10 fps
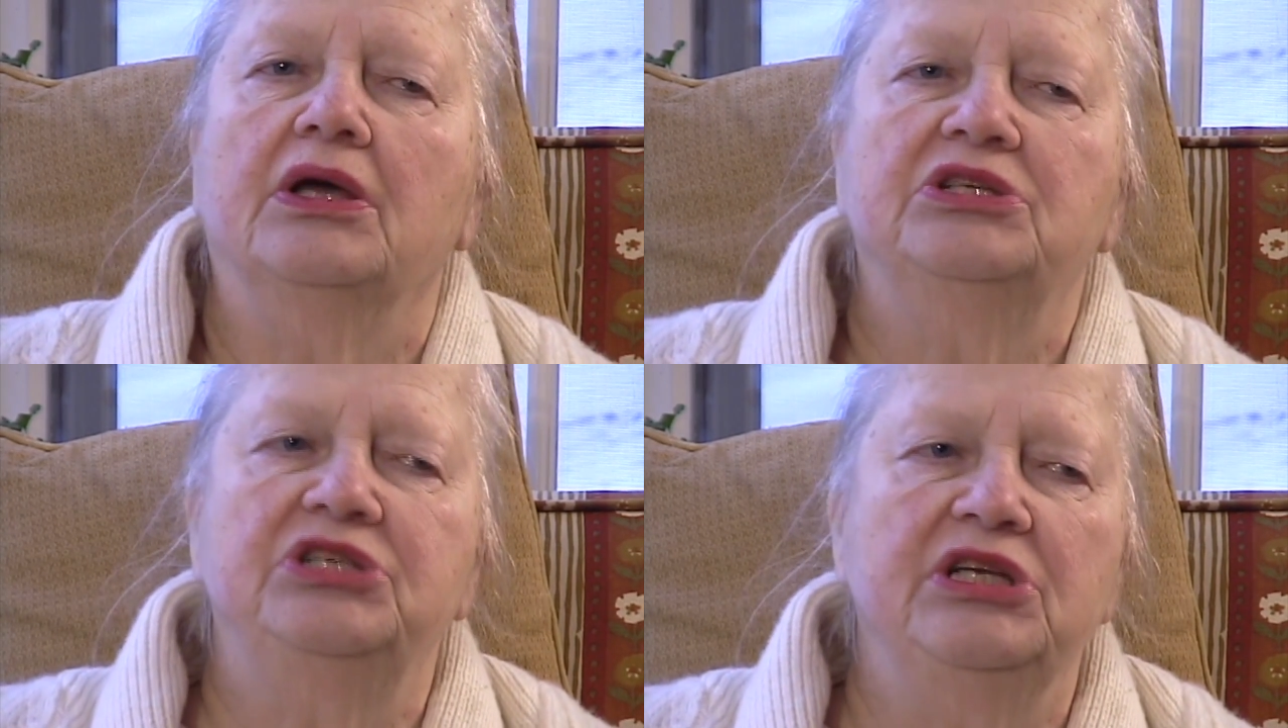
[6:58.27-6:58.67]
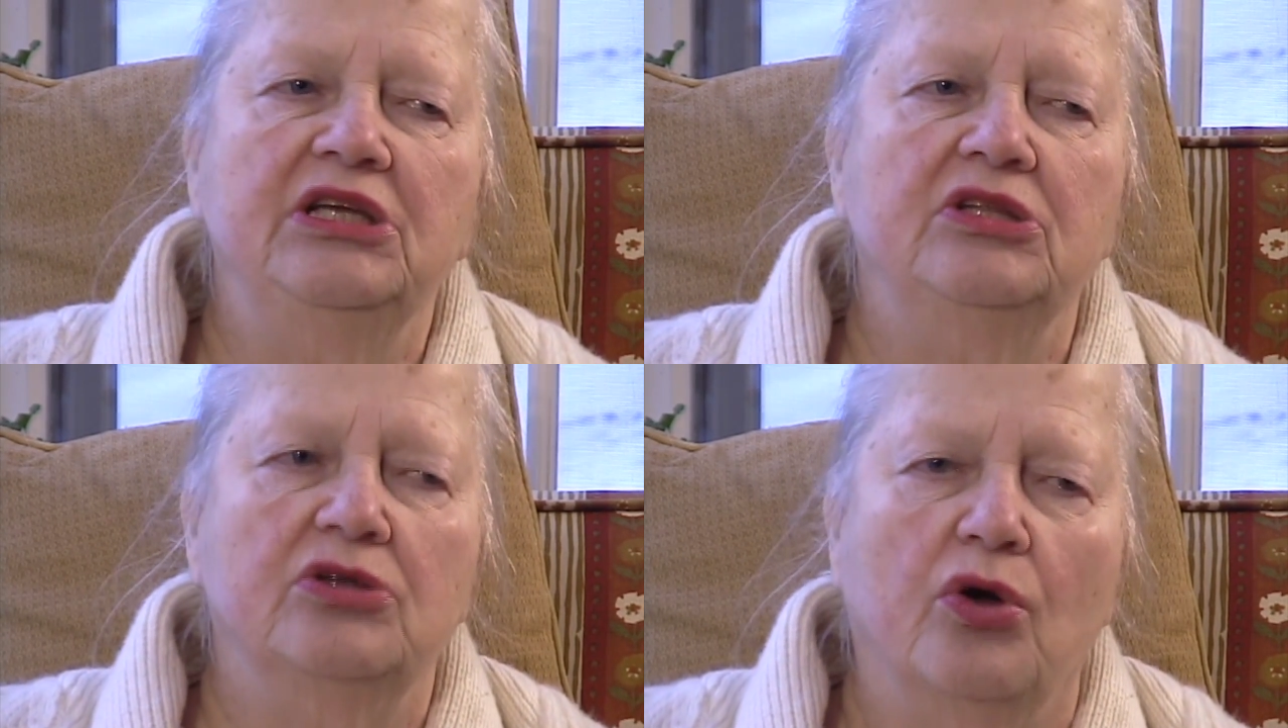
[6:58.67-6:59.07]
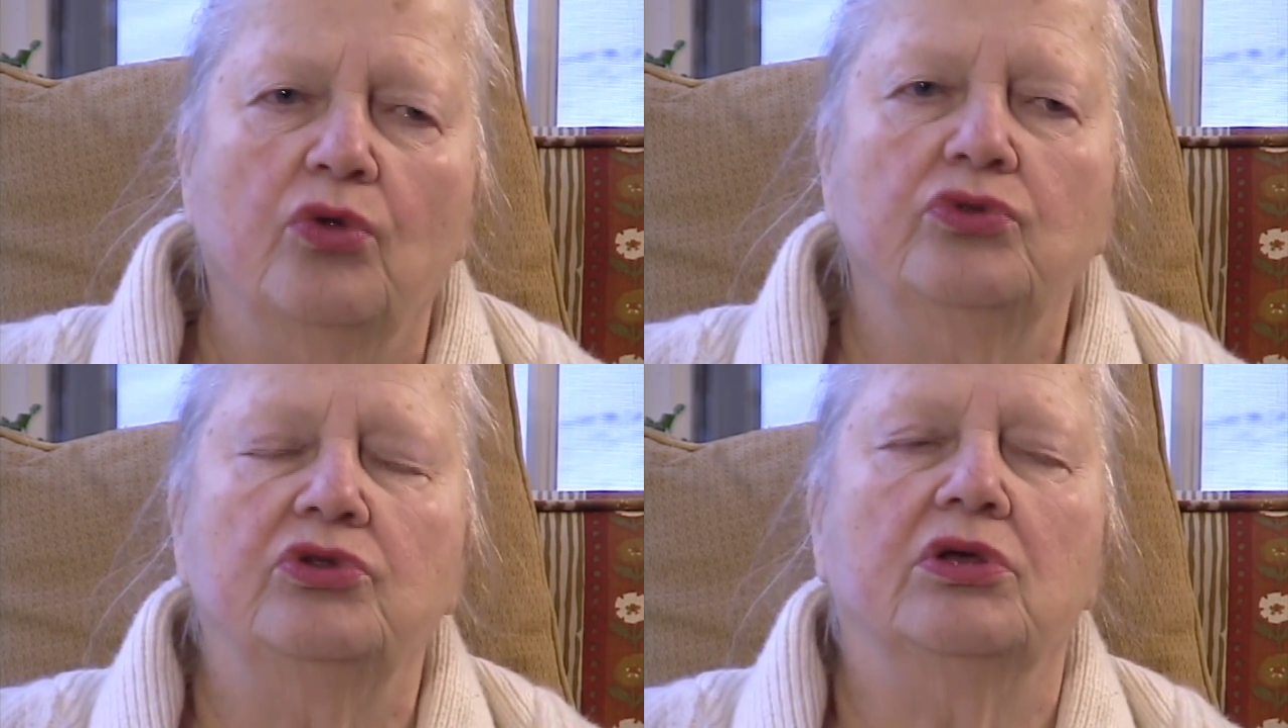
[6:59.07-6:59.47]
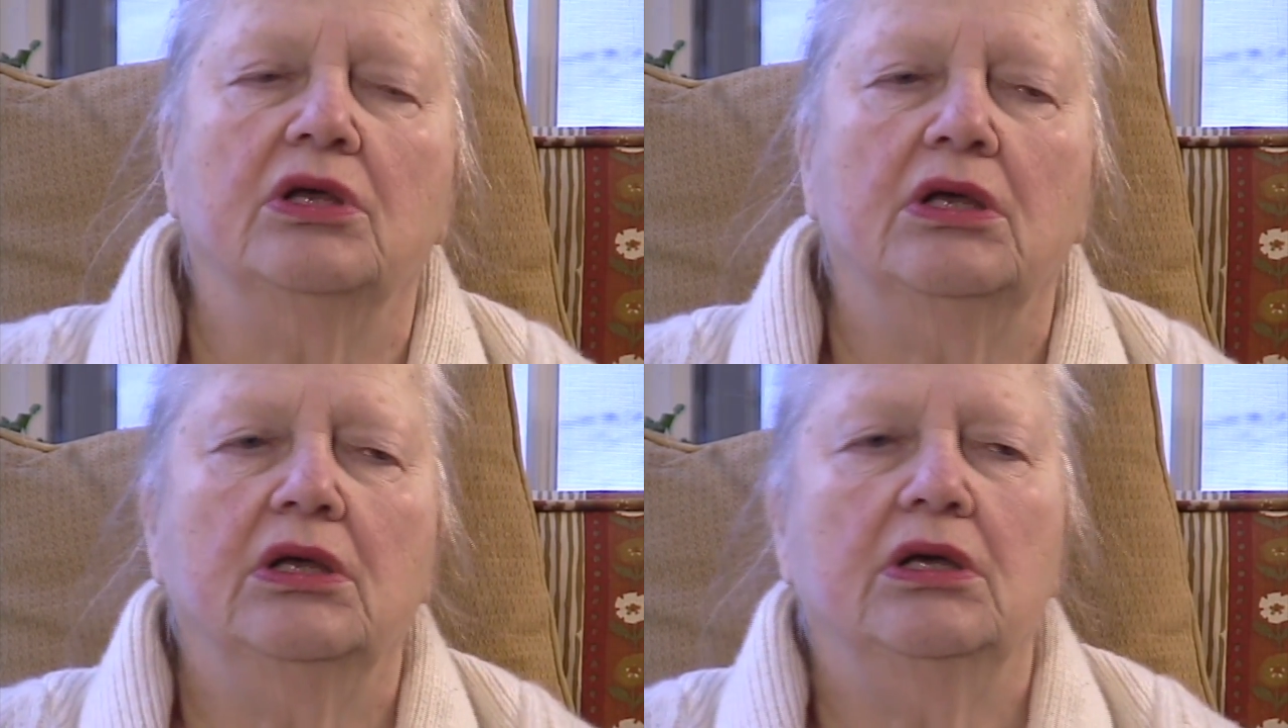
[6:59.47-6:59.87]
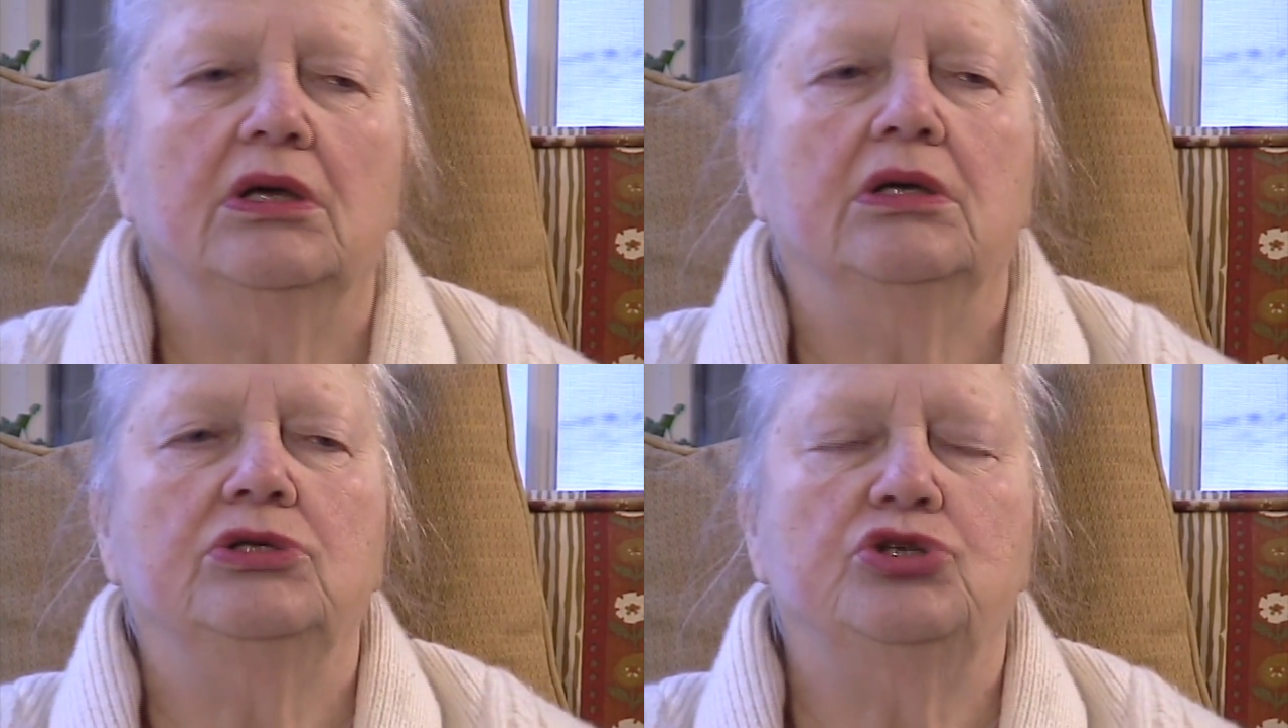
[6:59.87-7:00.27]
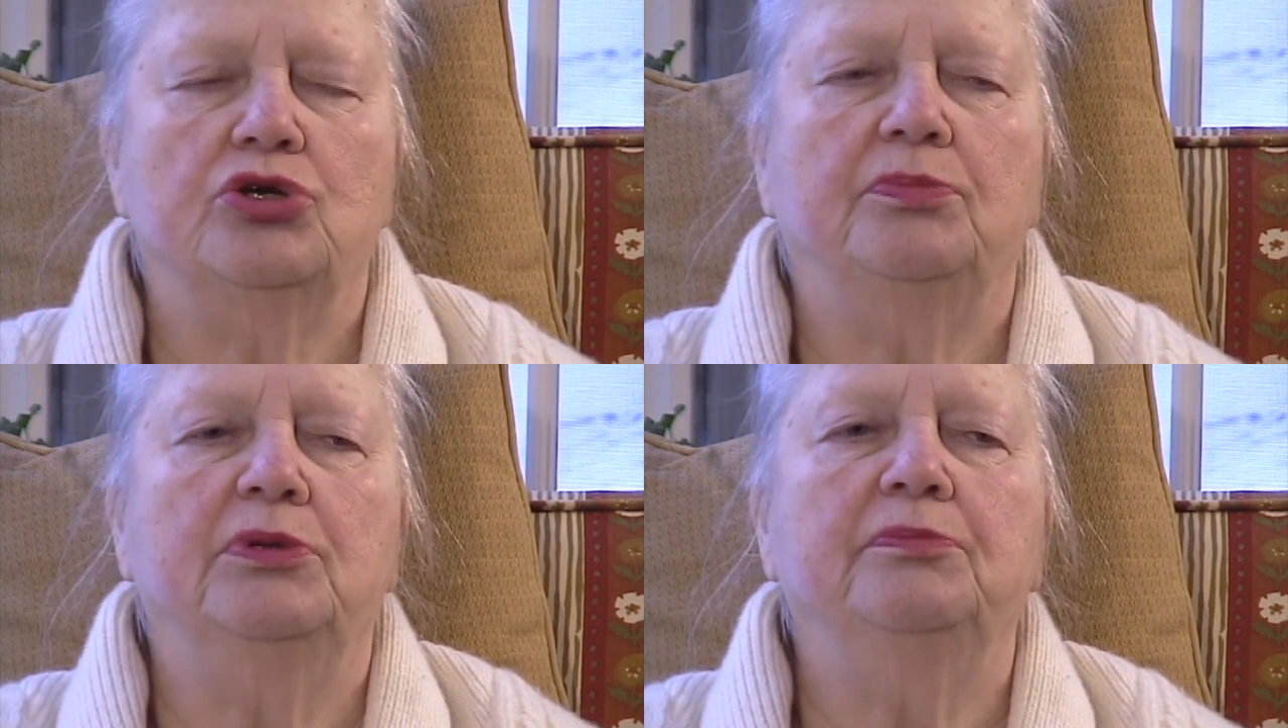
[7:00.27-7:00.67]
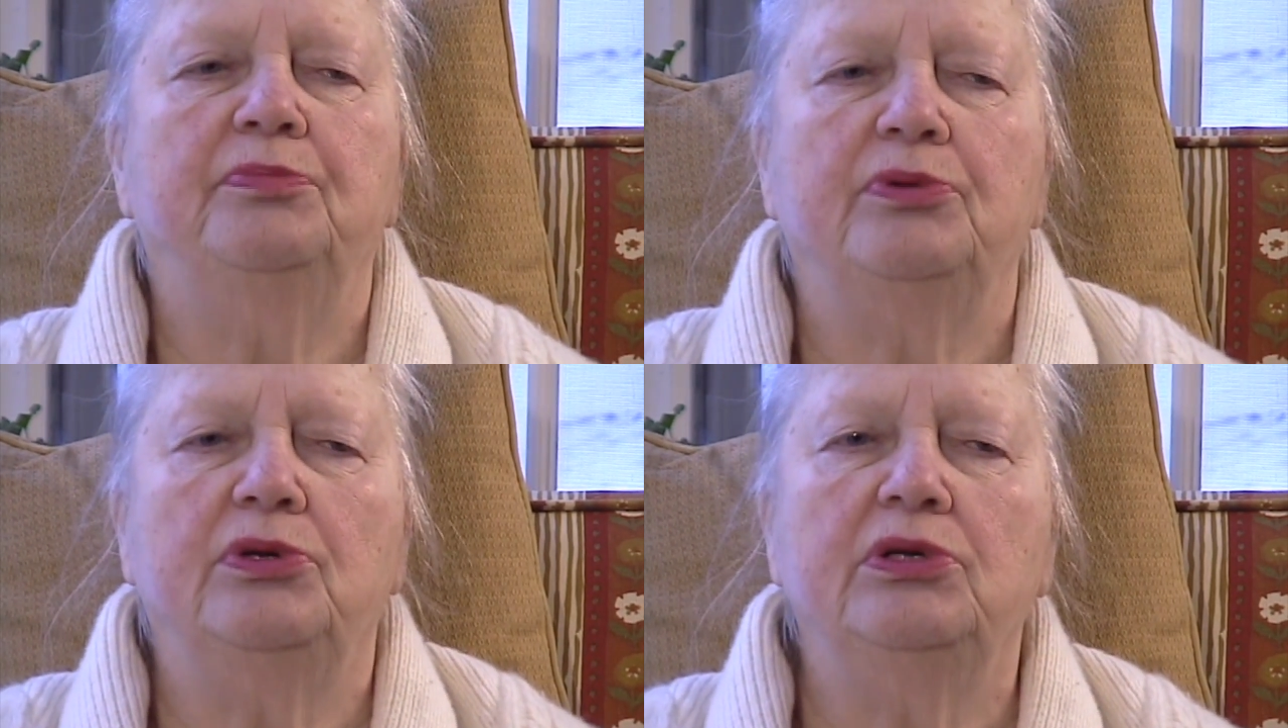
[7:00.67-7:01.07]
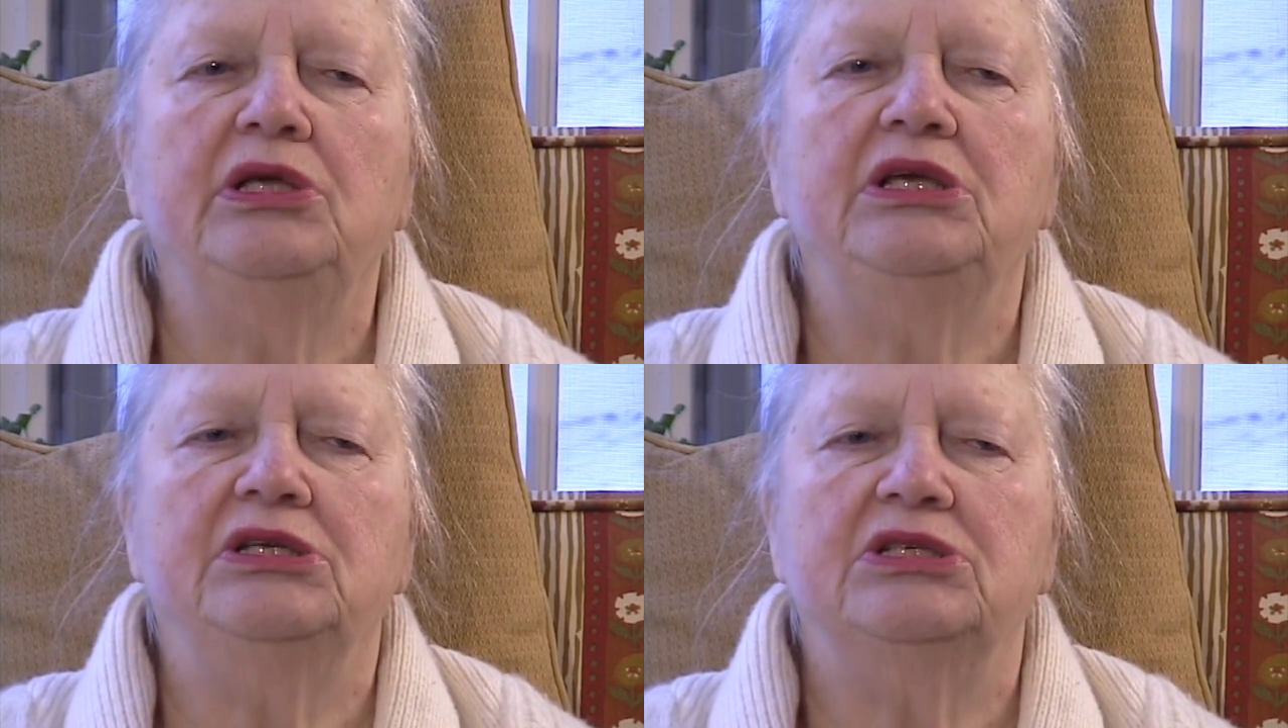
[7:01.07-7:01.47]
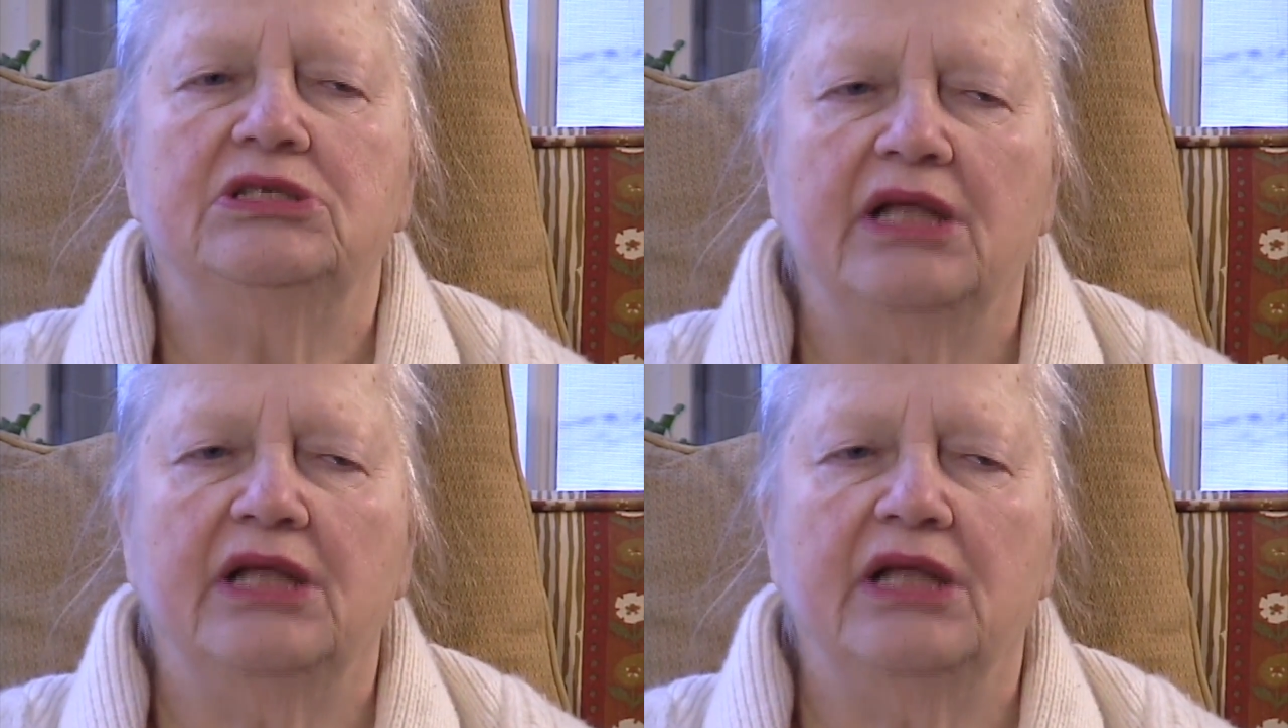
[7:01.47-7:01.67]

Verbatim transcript: She told the German police